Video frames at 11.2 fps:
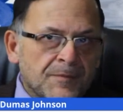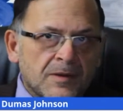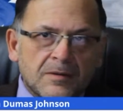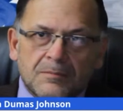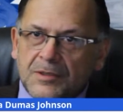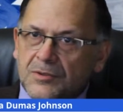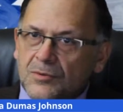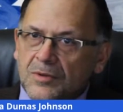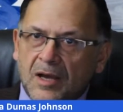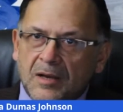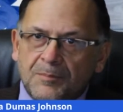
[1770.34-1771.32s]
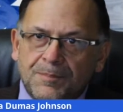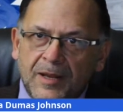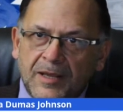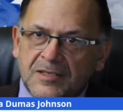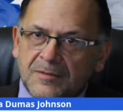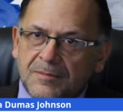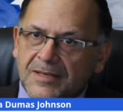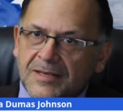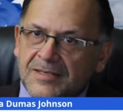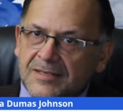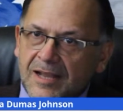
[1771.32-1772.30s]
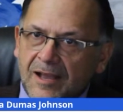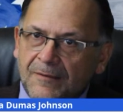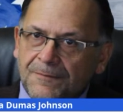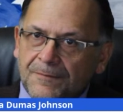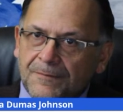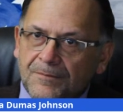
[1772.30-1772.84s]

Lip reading: But do not place my staff,